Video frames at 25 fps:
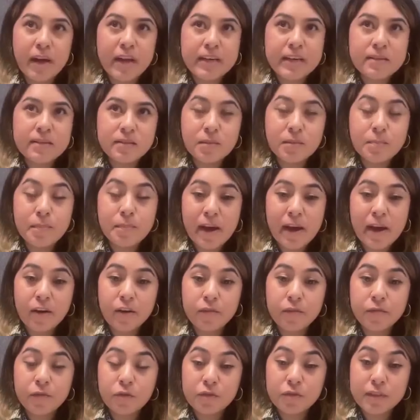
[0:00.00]
mind is a
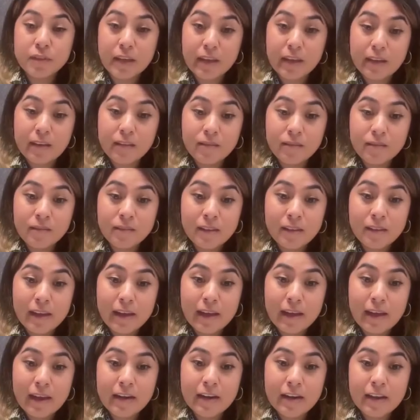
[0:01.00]
powerful thing.
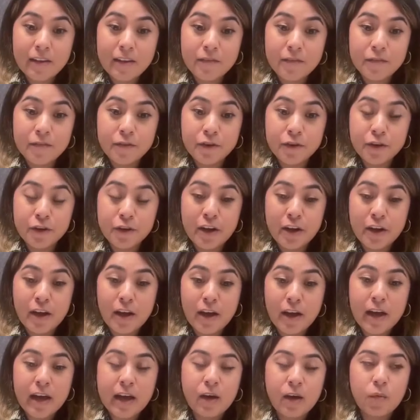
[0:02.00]
And if you're
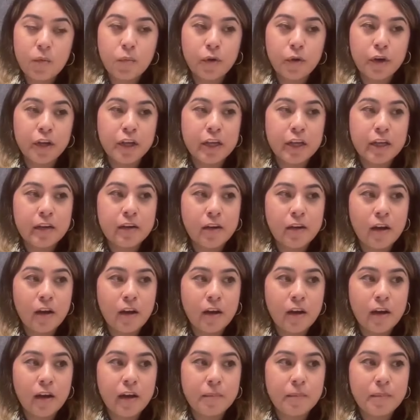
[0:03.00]
not working
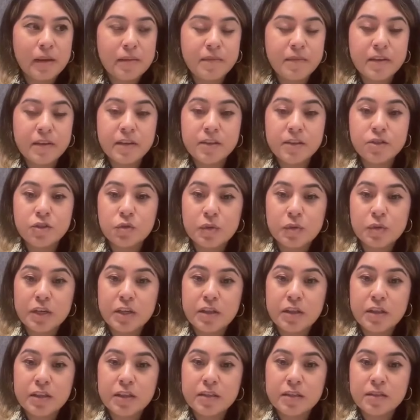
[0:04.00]
on maybe
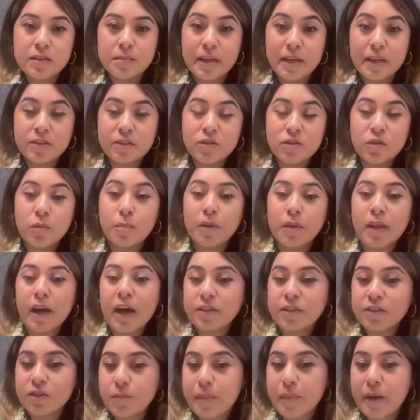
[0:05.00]
undoing these mental
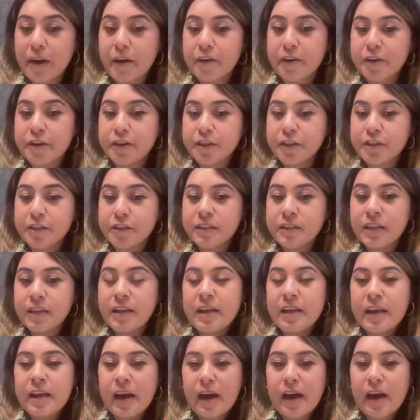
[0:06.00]
blocks or barriers,
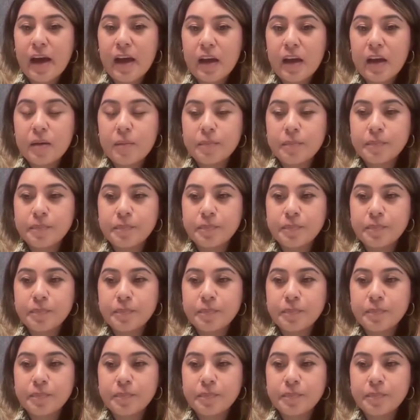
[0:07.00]
that